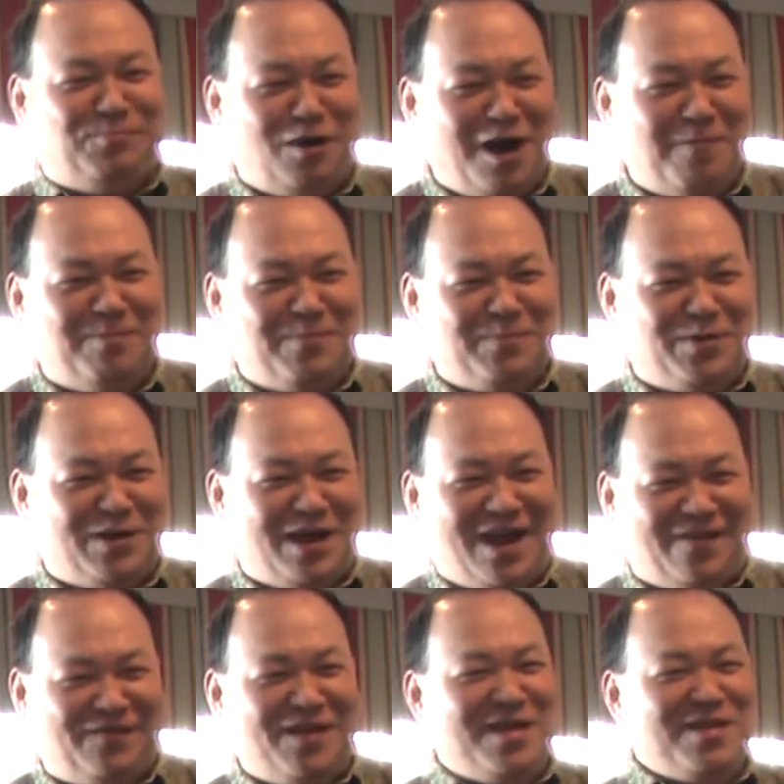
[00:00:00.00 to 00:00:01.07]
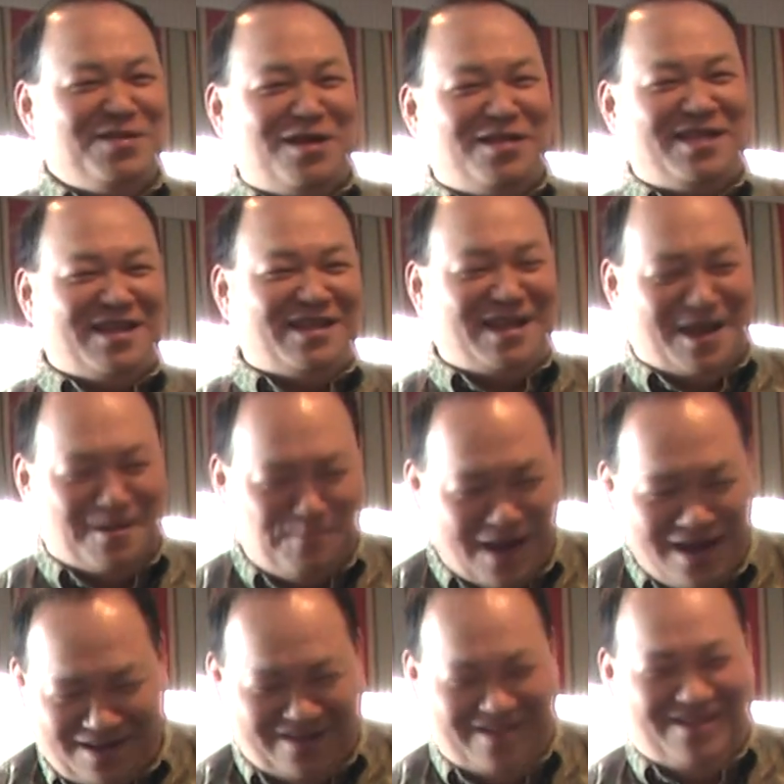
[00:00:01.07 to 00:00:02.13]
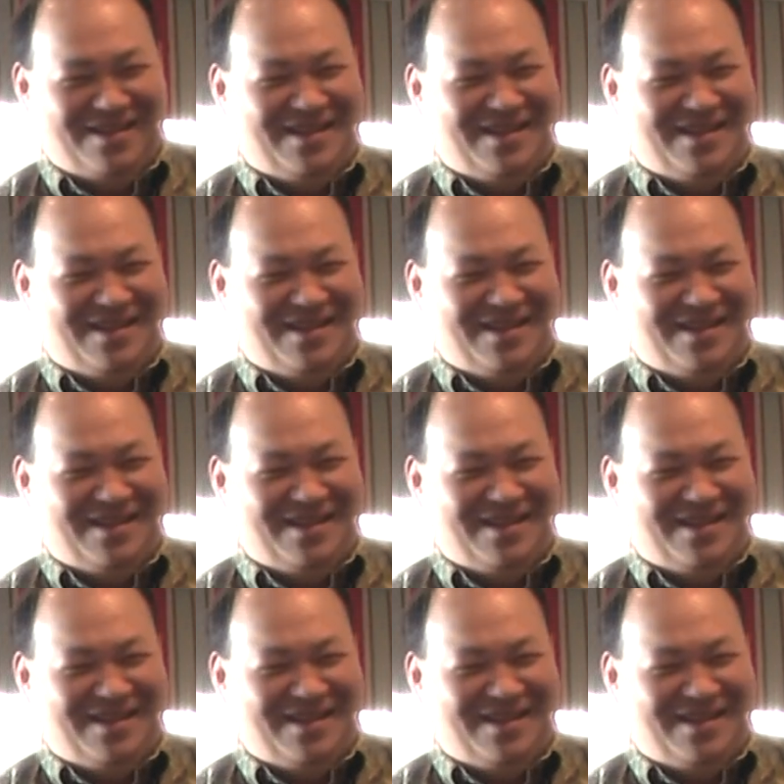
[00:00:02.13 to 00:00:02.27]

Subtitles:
problem you have, not that they are better.